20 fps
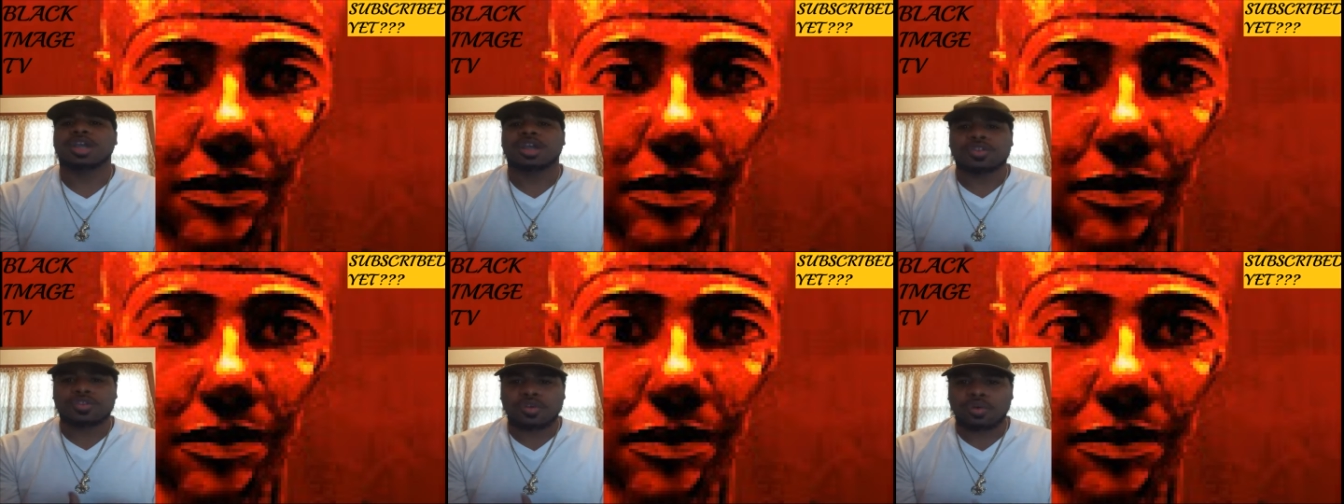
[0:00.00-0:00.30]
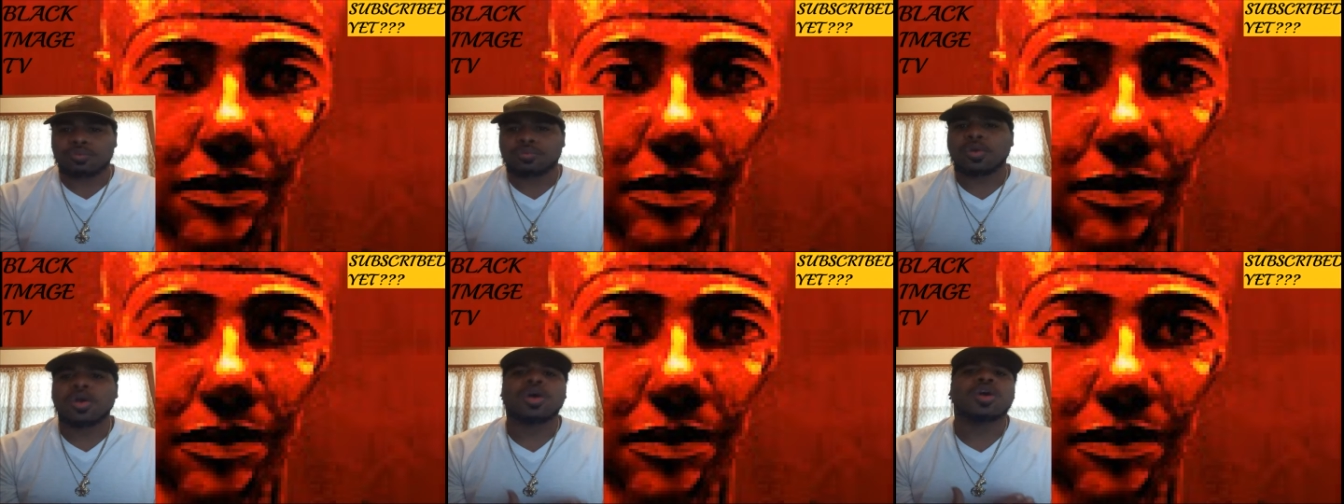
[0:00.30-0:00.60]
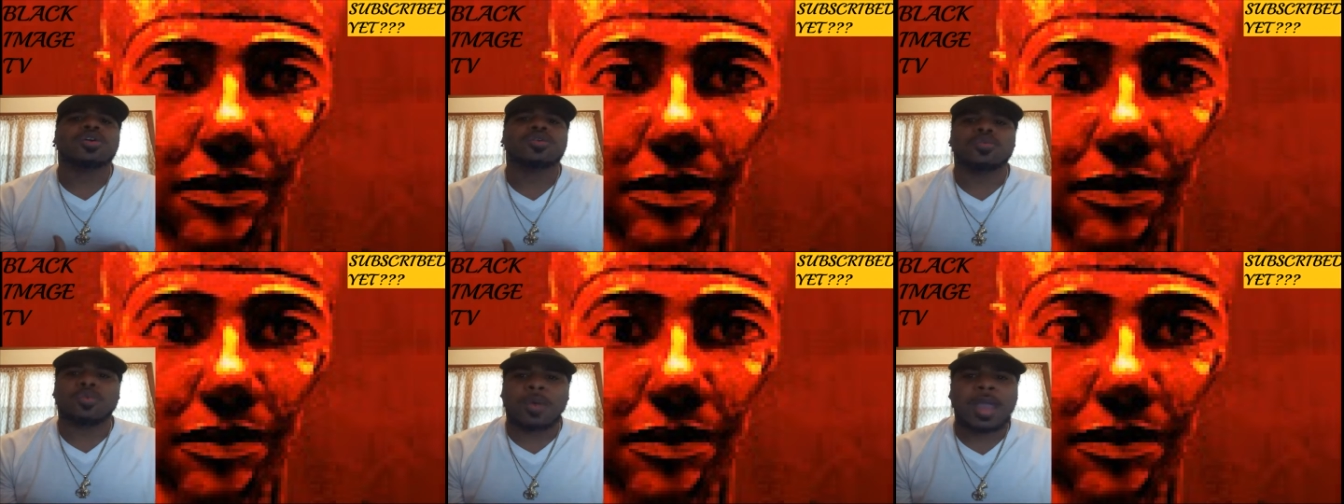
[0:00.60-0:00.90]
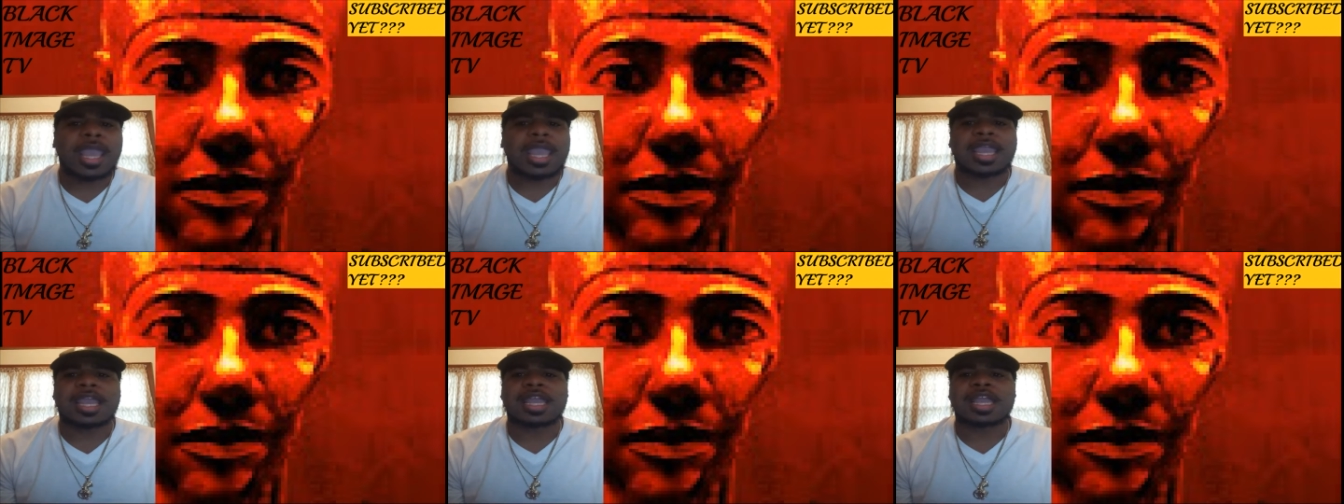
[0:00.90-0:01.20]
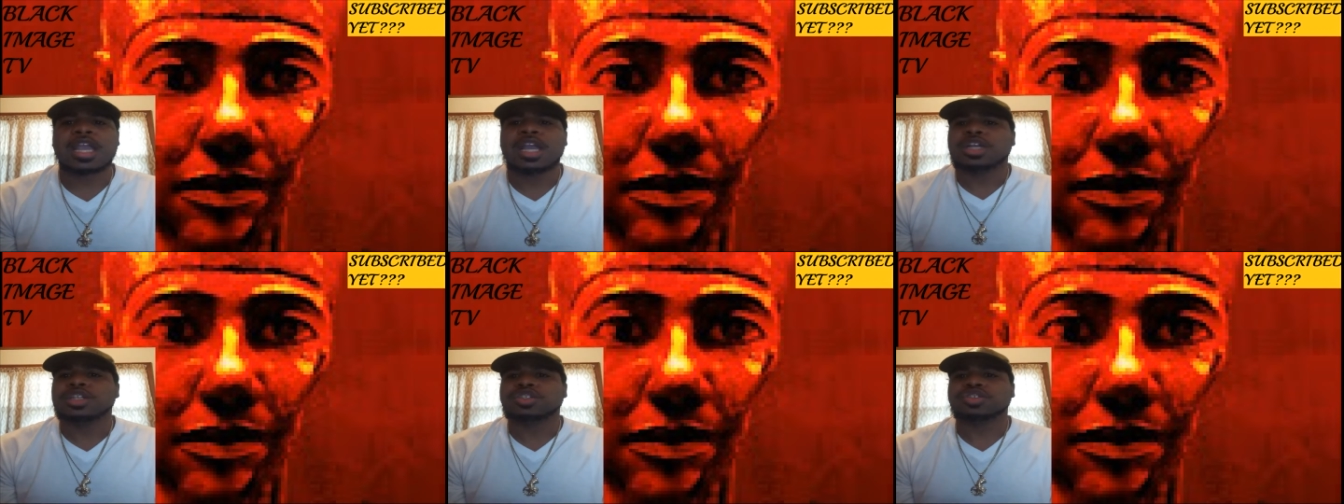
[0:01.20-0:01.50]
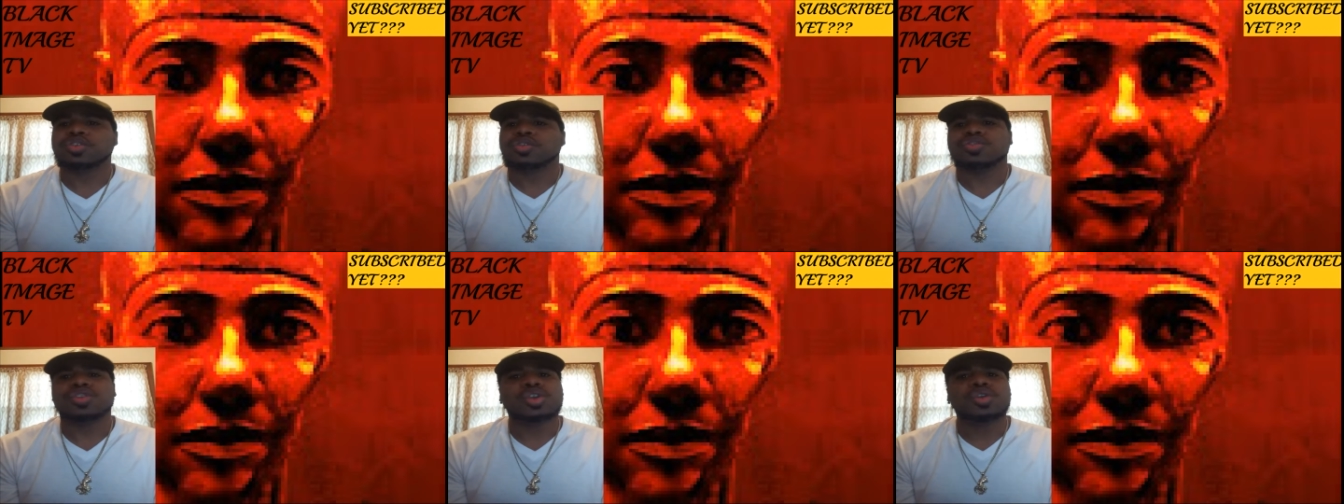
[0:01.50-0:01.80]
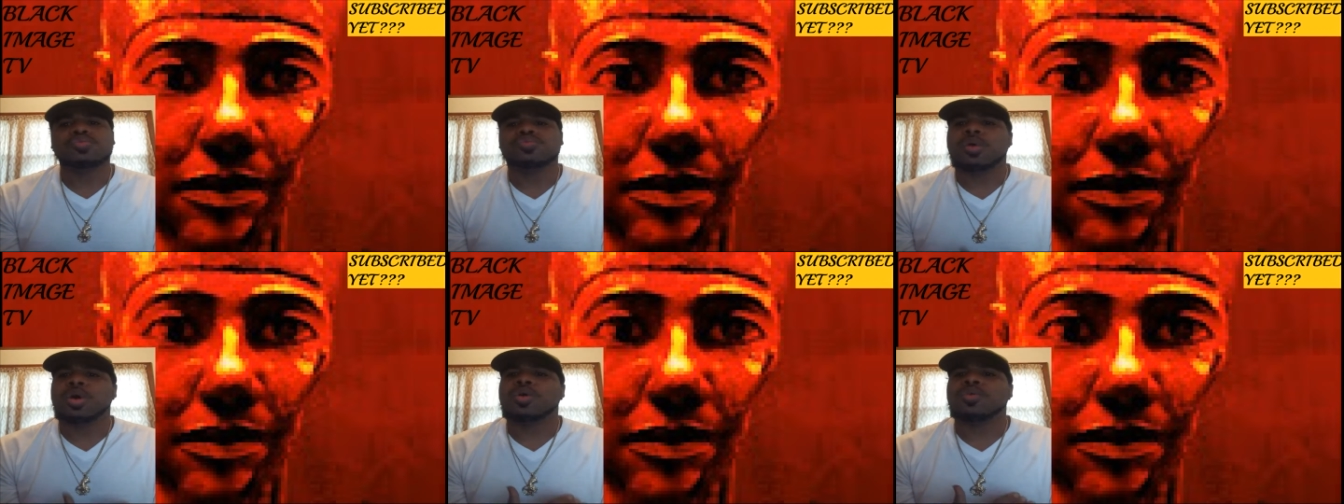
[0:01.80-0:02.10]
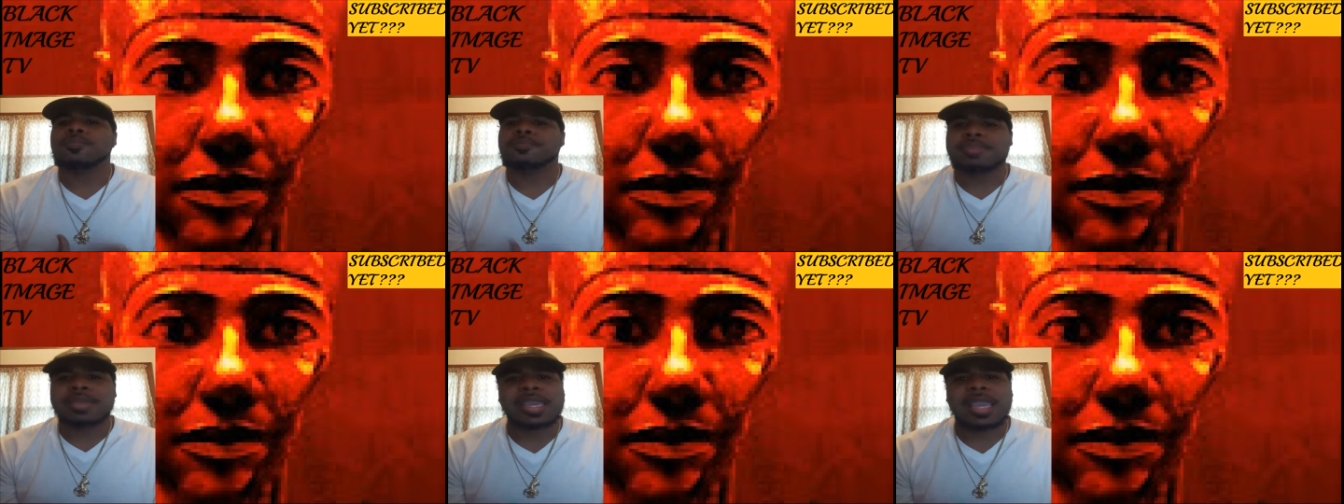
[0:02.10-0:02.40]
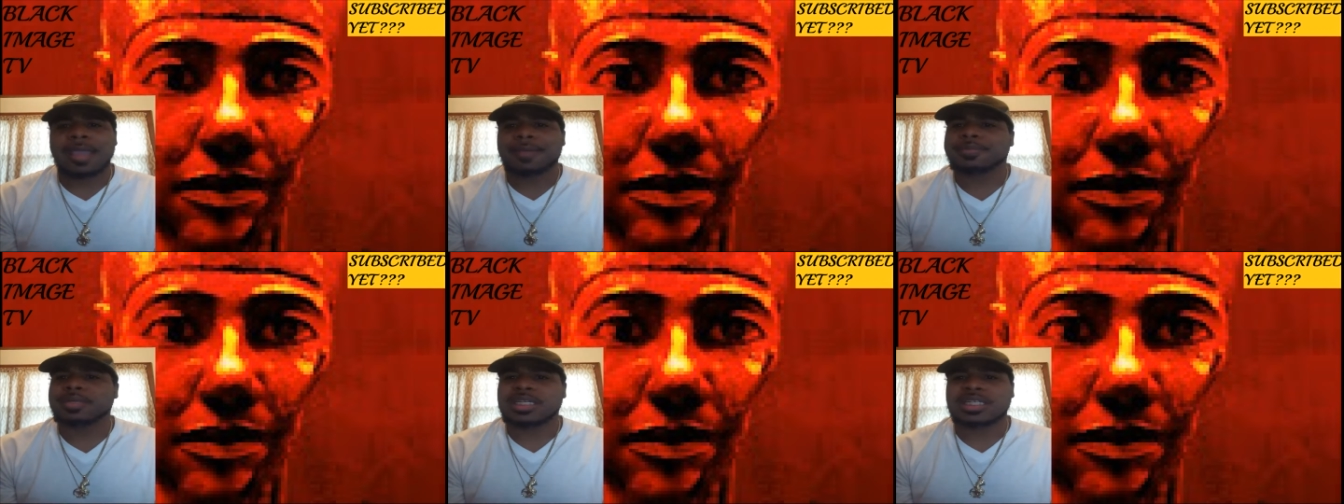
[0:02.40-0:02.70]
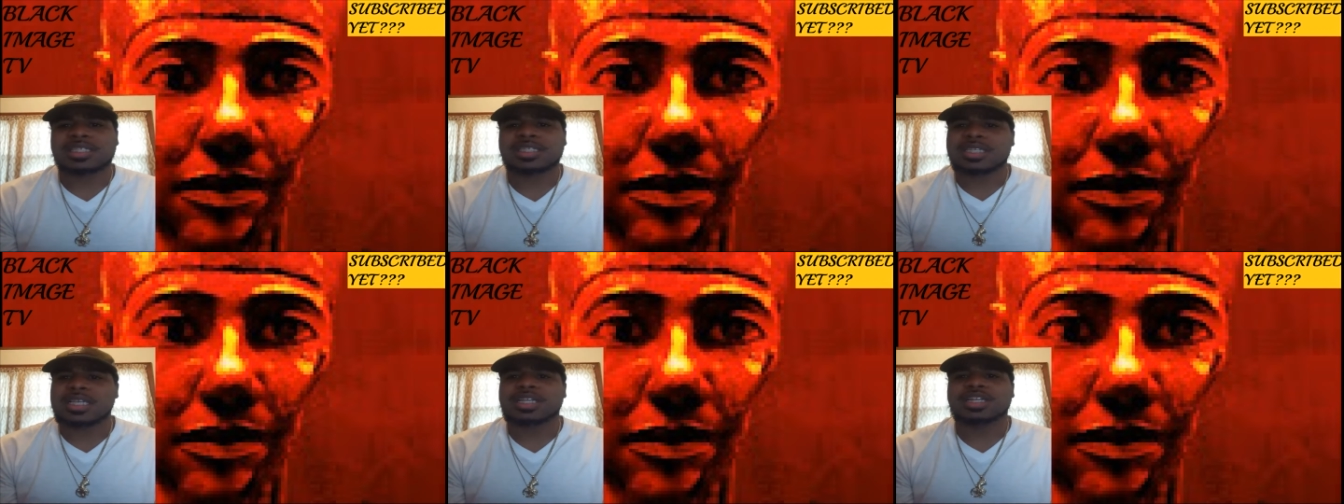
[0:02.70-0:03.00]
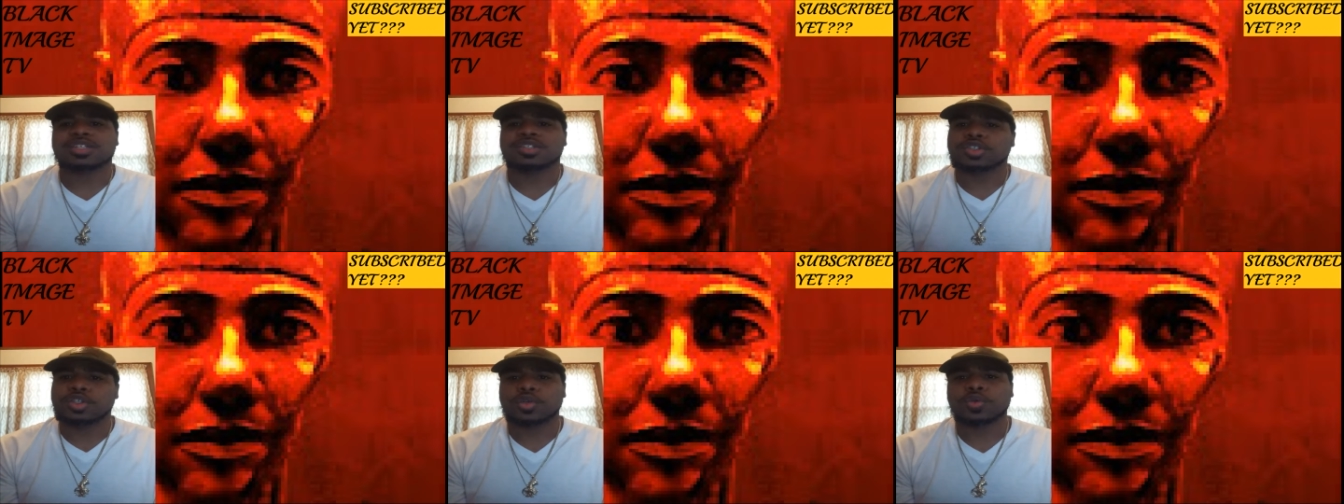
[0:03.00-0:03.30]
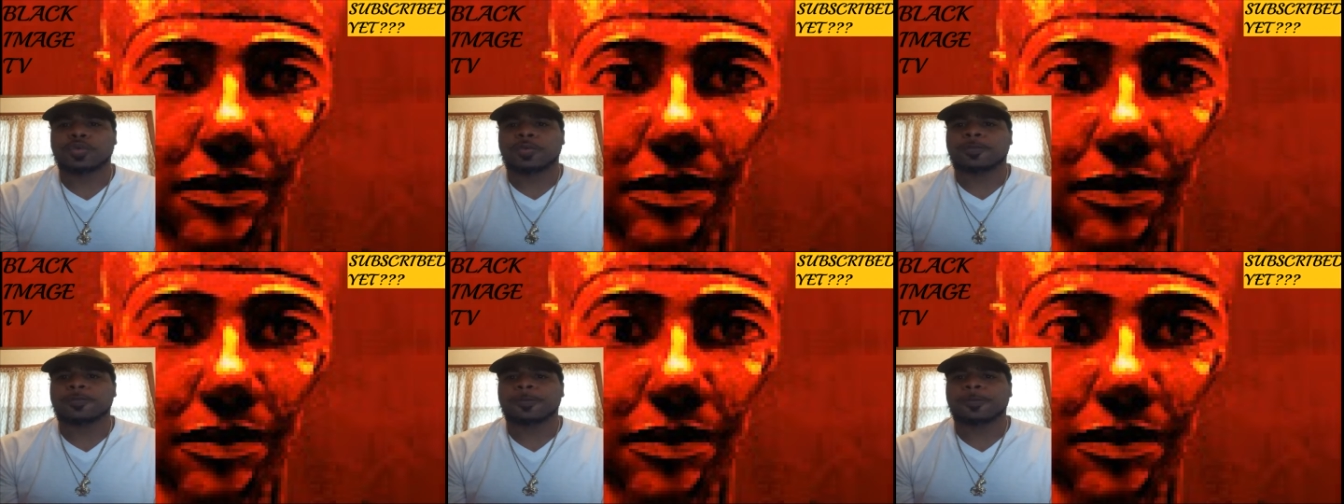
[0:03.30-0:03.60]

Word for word: the wrong way so you won't be able to see the truth.